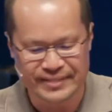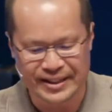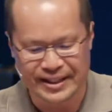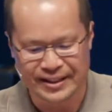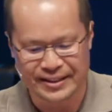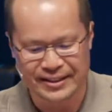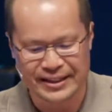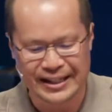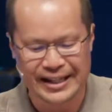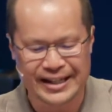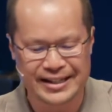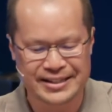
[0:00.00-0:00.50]

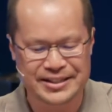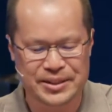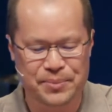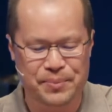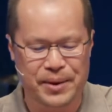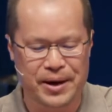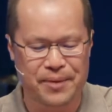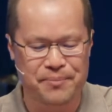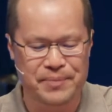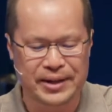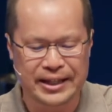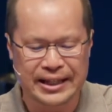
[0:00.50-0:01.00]
things
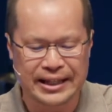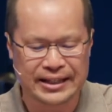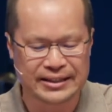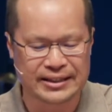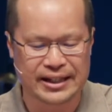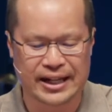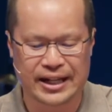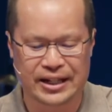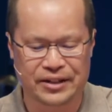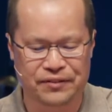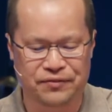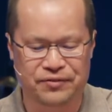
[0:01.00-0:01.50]
about making
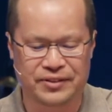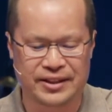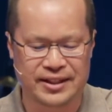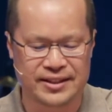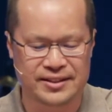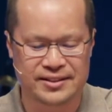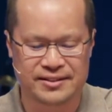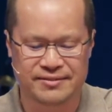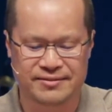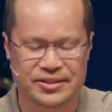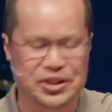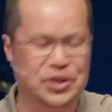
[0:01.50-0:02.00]
light of these
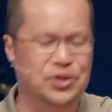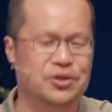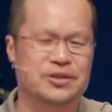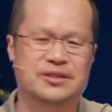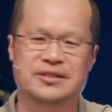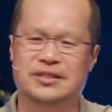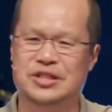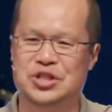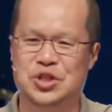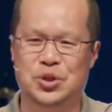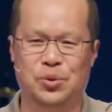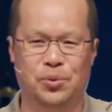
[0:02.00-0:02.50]
serious
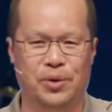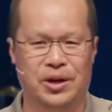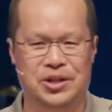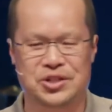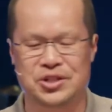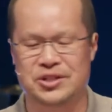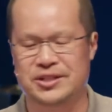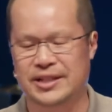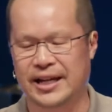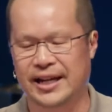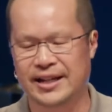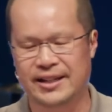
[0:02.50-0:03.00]

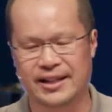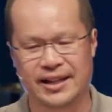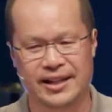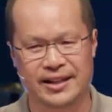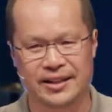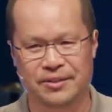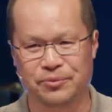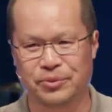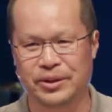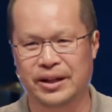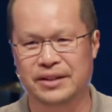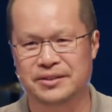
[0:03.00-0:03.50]
situations. I get
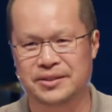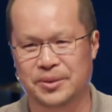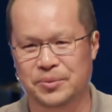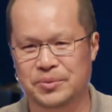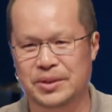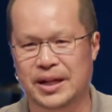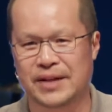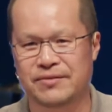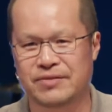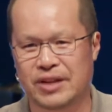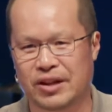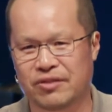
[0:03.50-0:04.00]
it. We
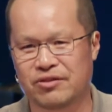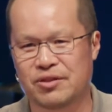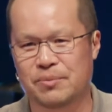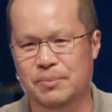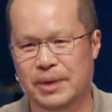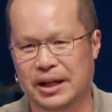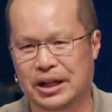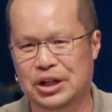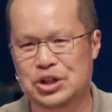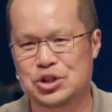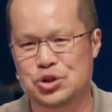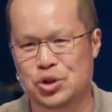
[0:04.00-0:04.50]
sometimes have to
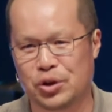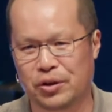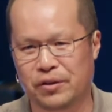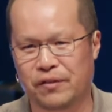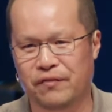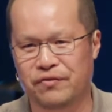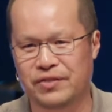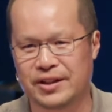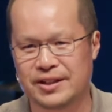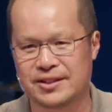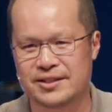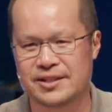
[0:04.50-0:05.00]
make a joke of
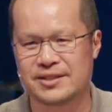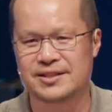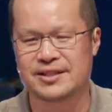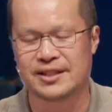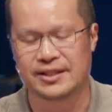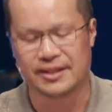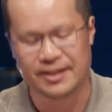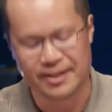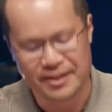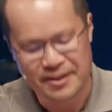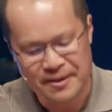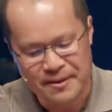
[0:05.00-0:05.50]
things just
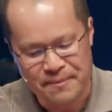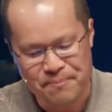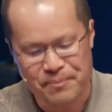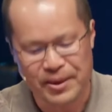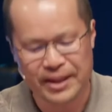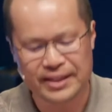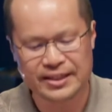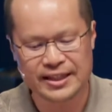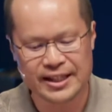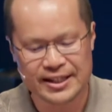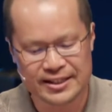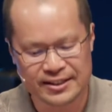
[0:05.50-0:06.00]
to
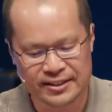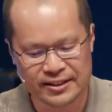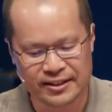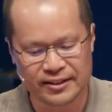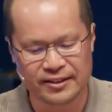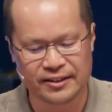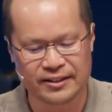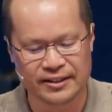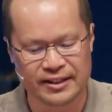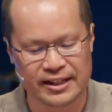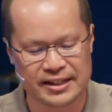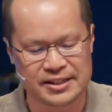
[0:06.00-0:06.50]
make things a
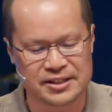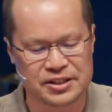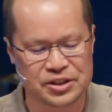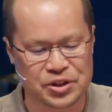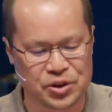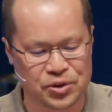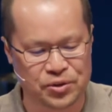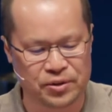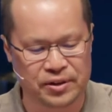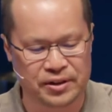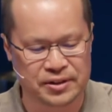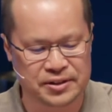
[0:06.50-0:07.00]
little less
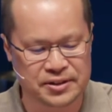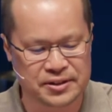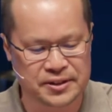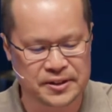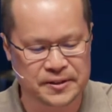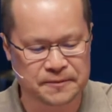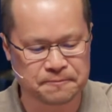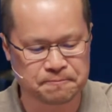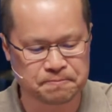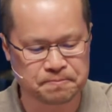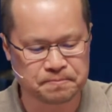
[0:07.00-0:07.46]
serious.